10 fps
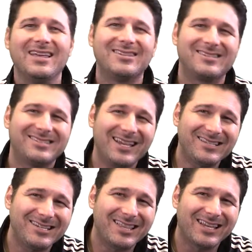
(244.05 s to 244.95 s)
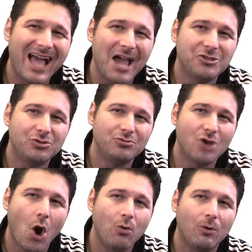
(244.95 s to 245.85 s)
Stick to the guys you
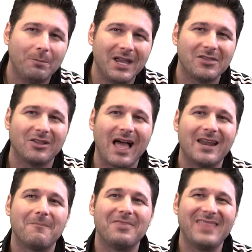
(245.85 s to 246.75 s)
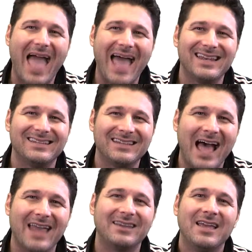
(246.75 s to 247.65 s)
know will be in the lineup that
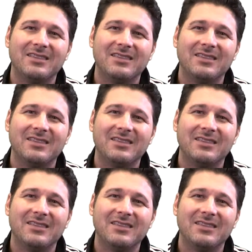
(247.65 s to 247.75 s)
night.